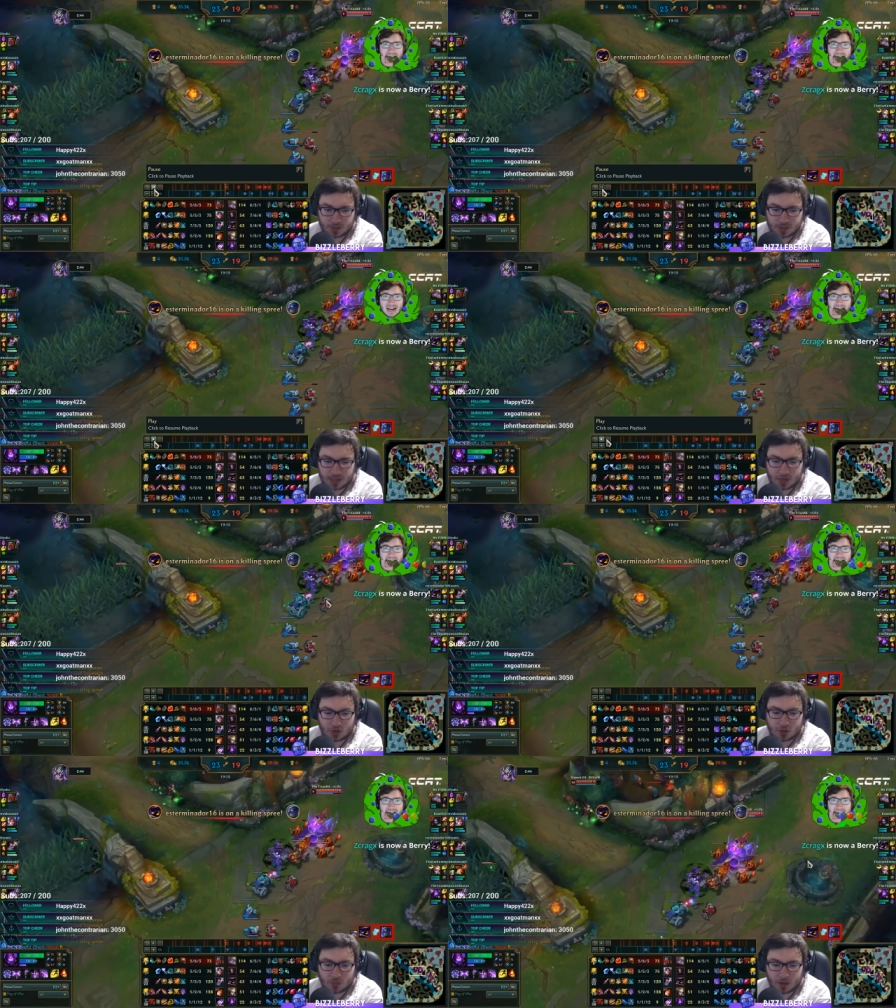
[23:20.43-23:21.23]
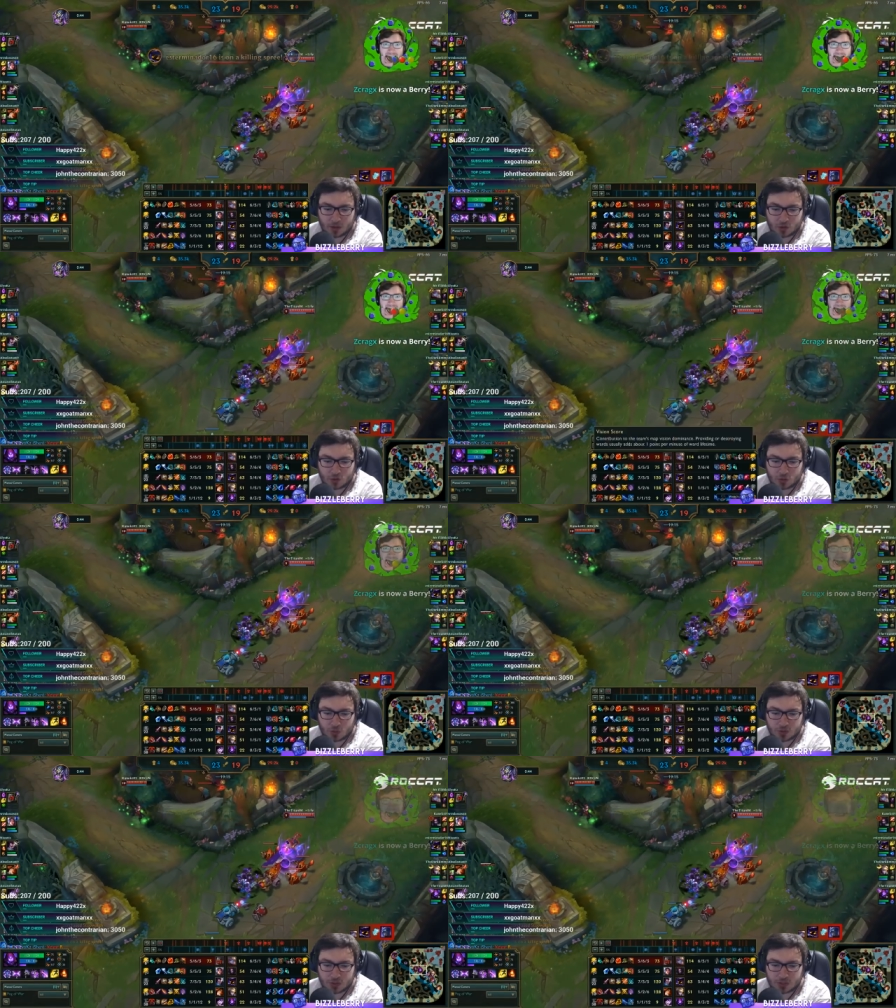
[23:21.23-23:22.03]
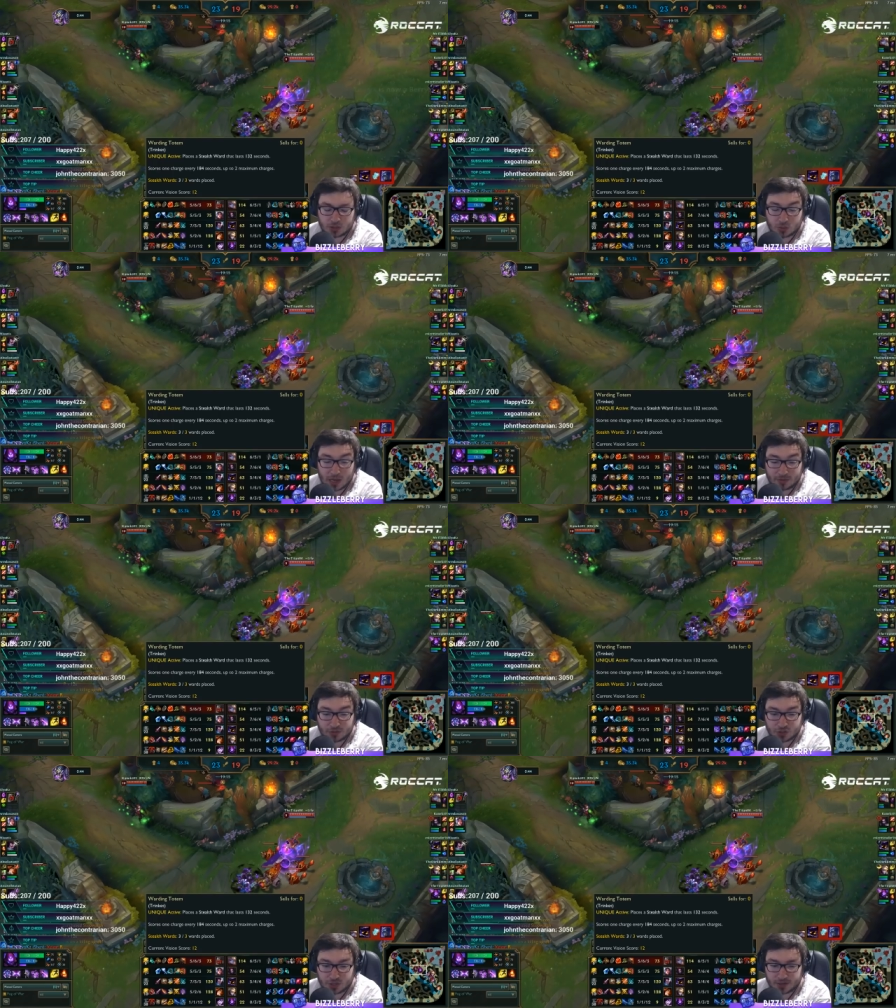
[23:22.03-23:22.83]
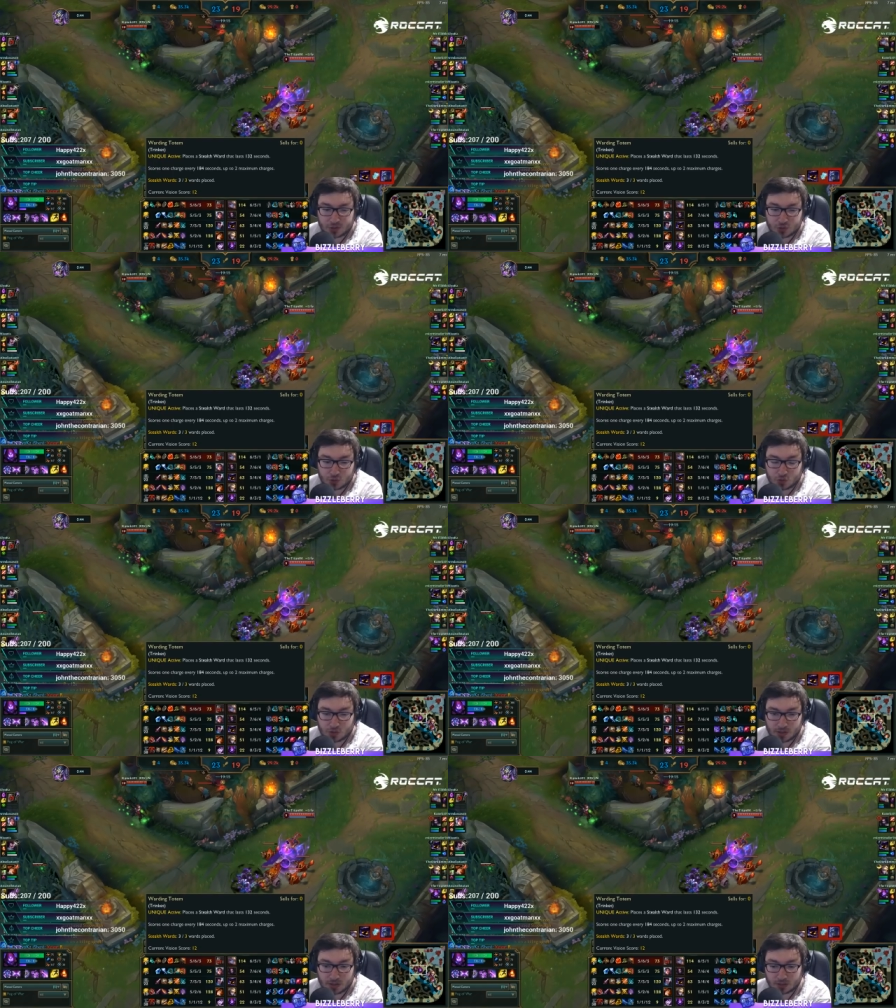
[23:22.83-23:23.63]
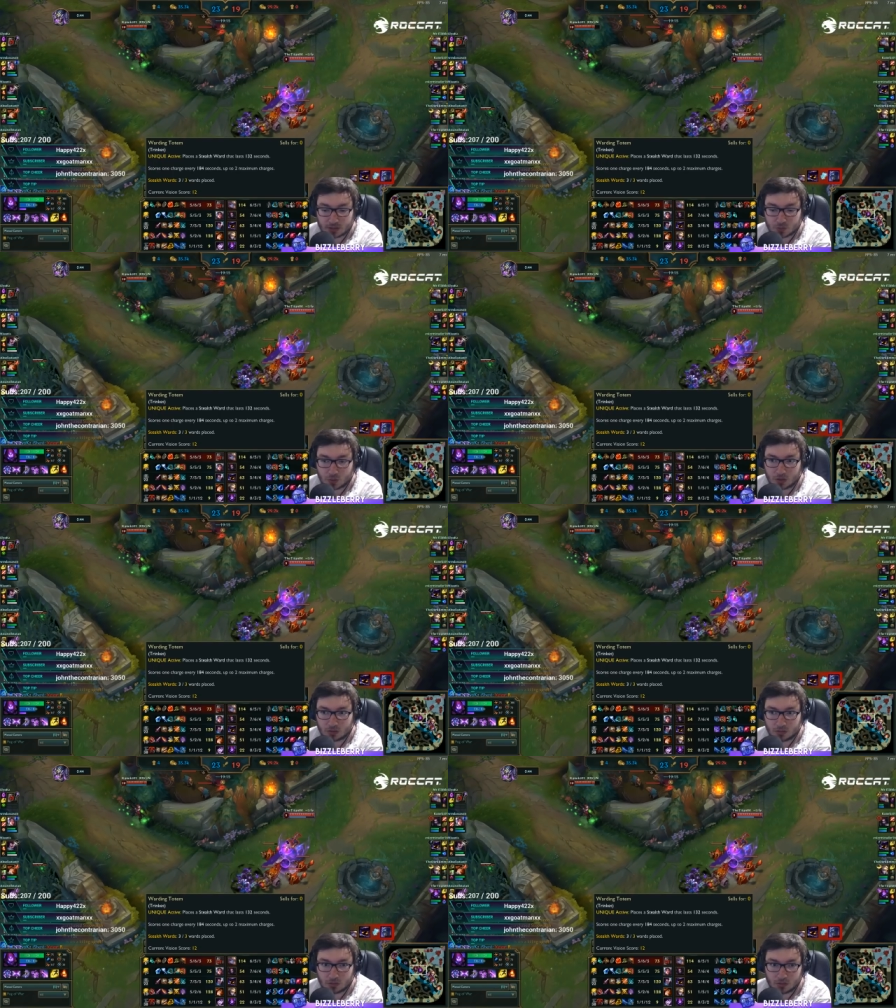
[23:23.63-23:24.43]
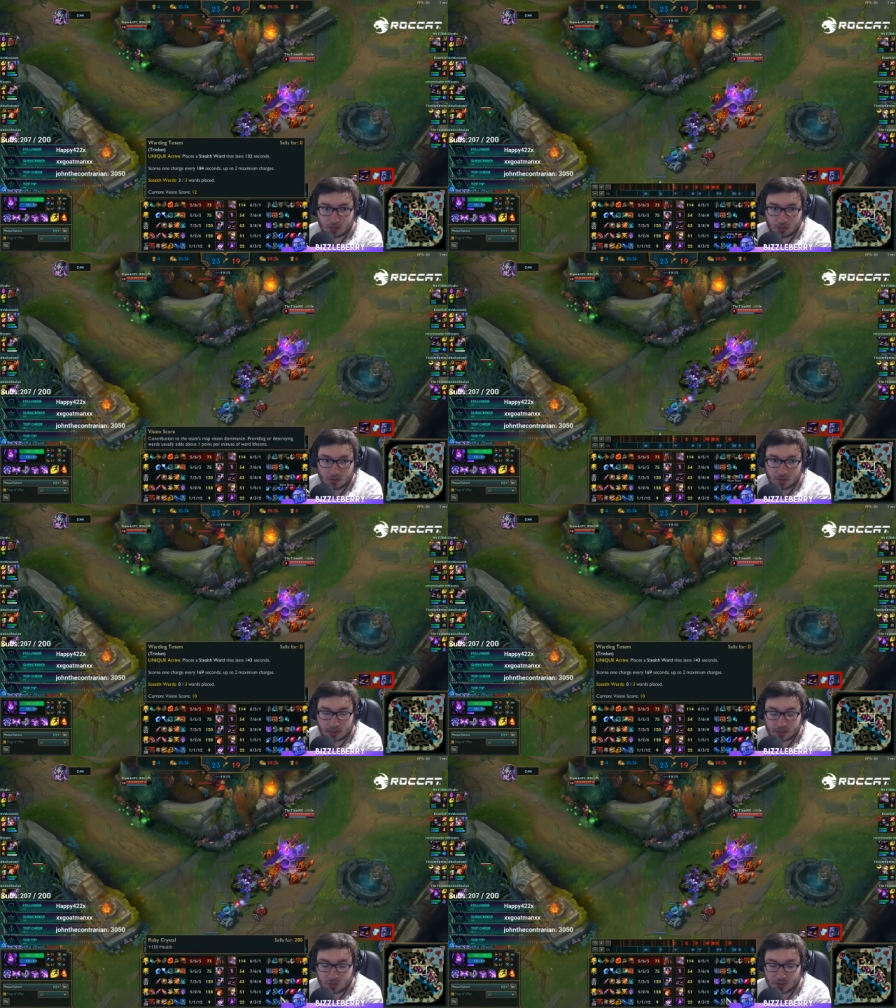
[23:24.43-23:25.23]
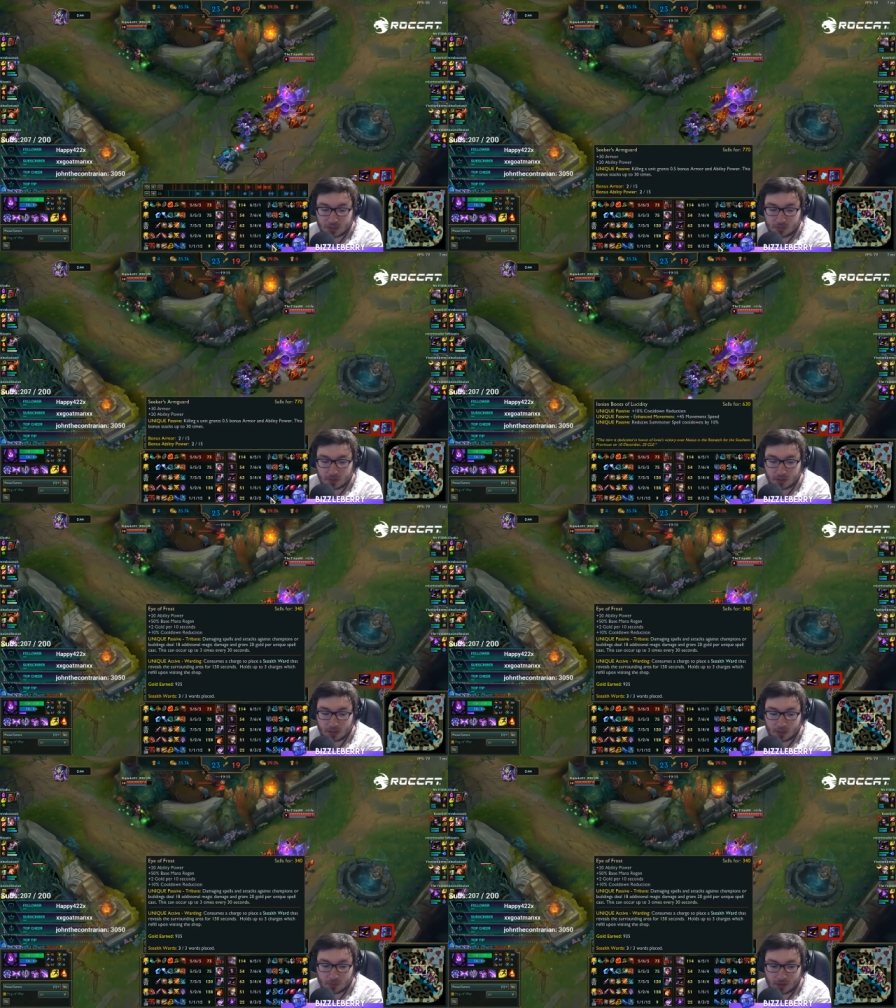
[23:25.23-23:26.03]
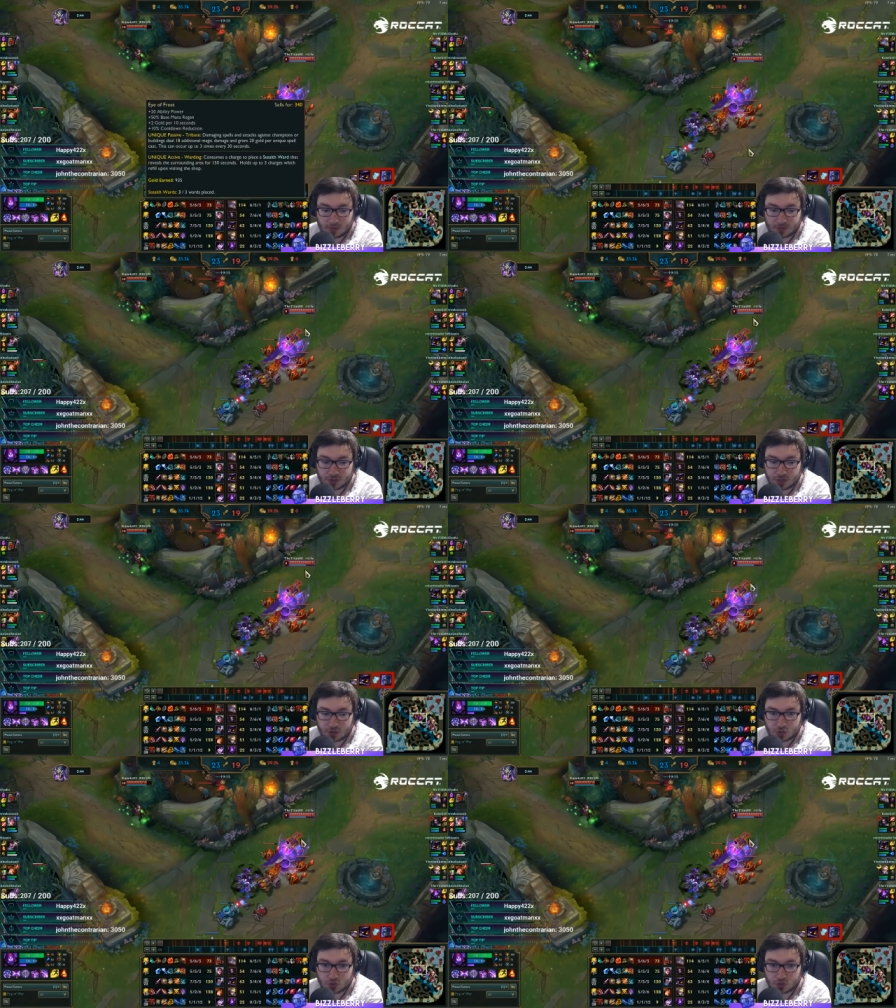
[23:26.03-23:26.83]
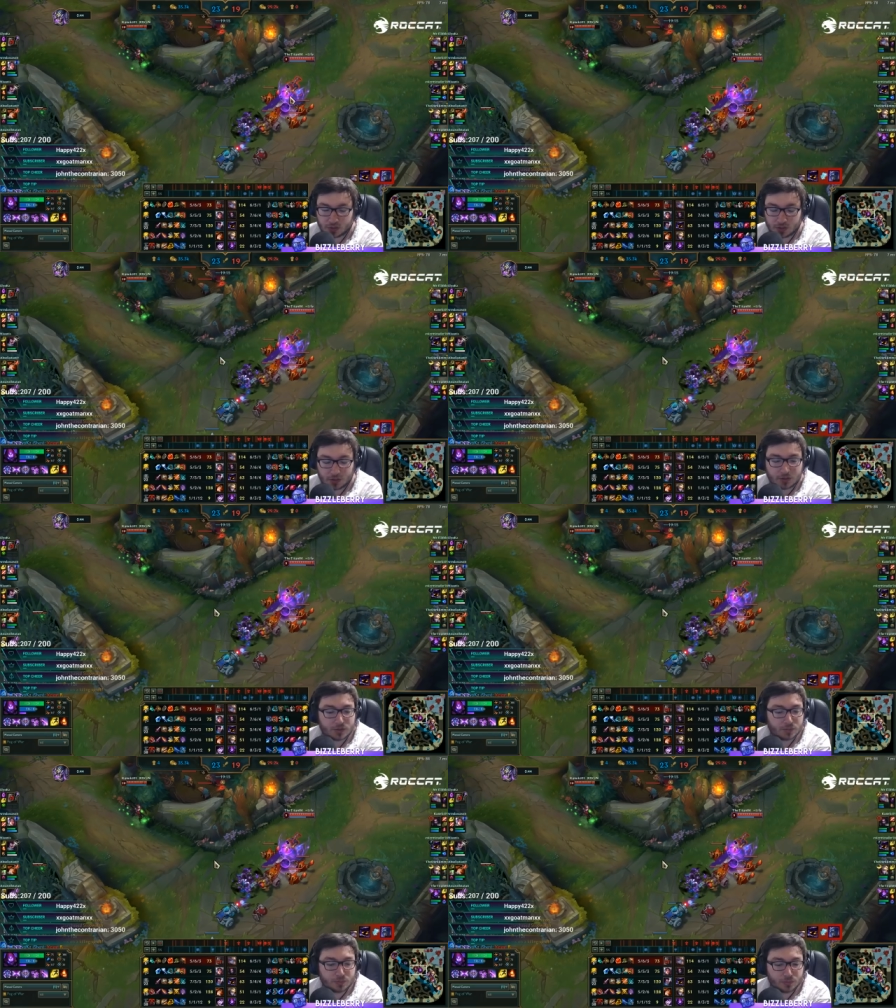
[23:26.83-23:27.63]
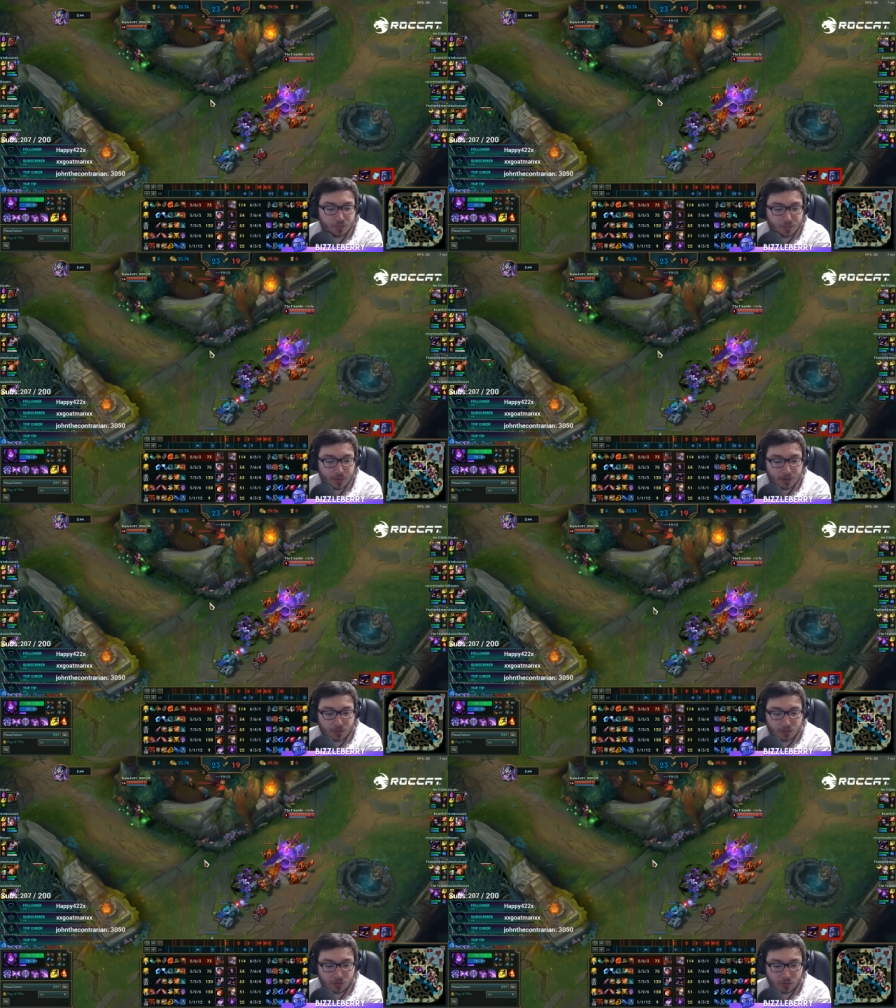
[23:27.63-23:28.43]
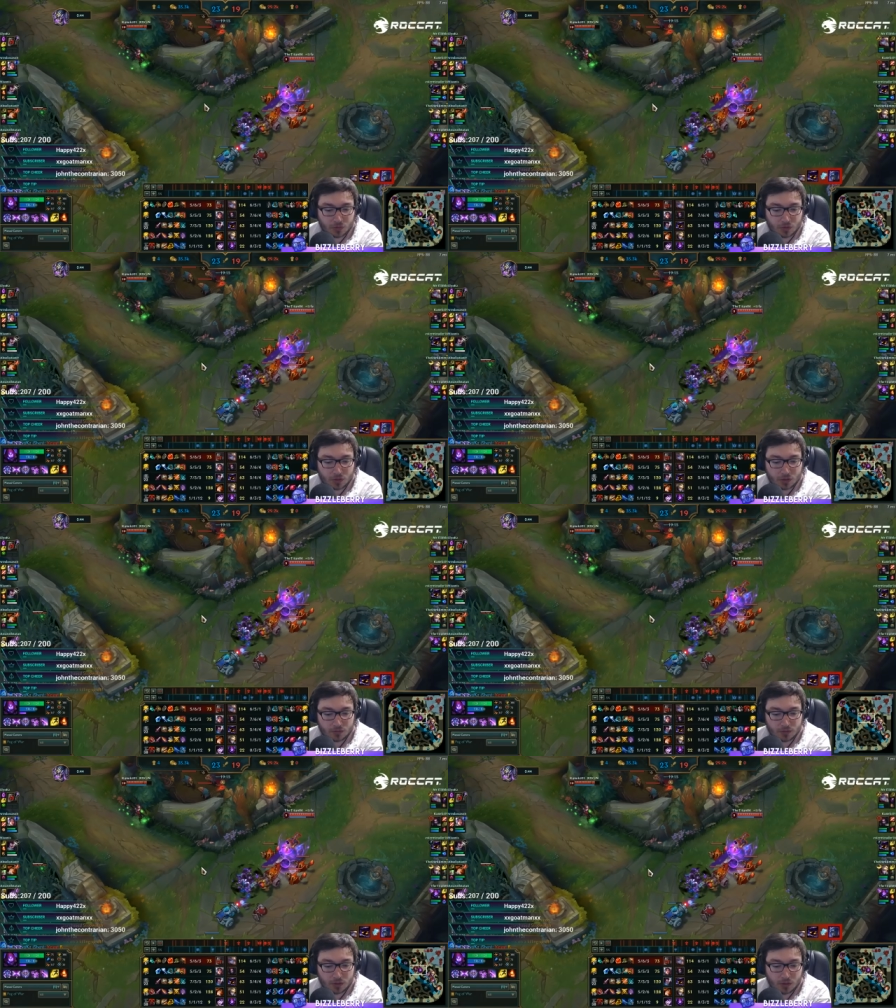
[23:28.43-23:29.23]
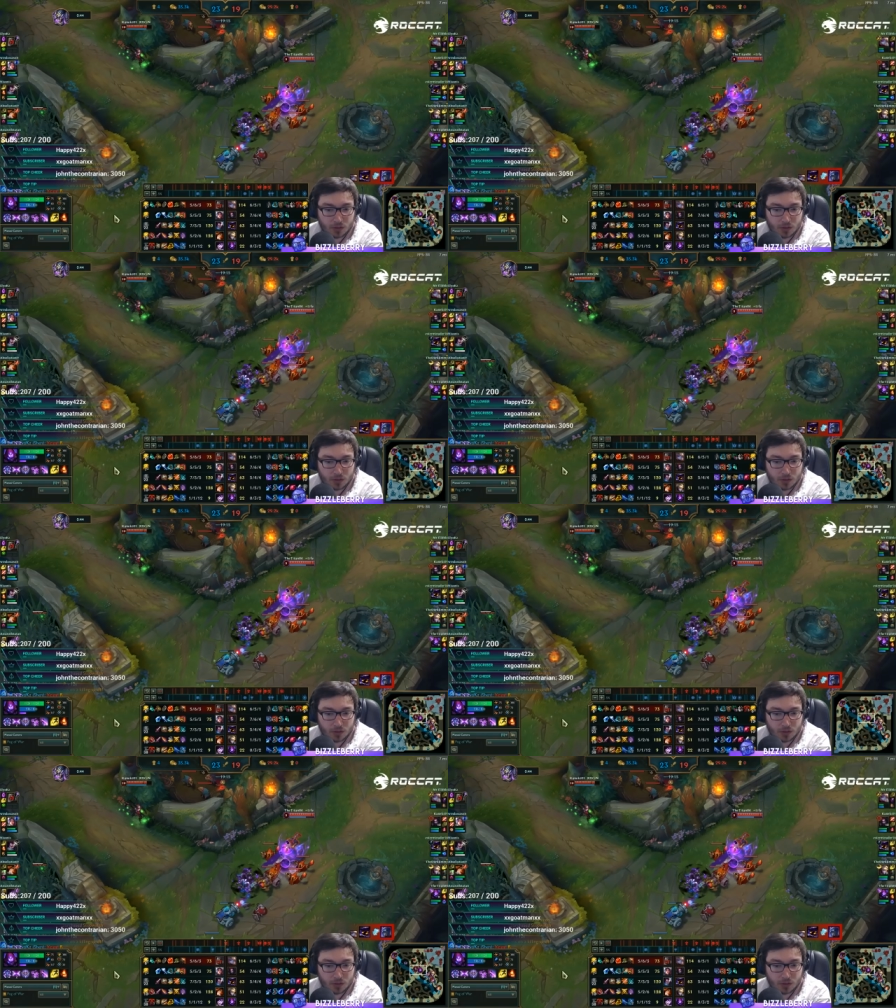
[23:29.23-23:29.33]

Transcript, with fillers: Once again, you're not buying control wards. You still haven't changed your trinket as well. In 20-minute game, you haven't changed your trinkets. It's not good enough.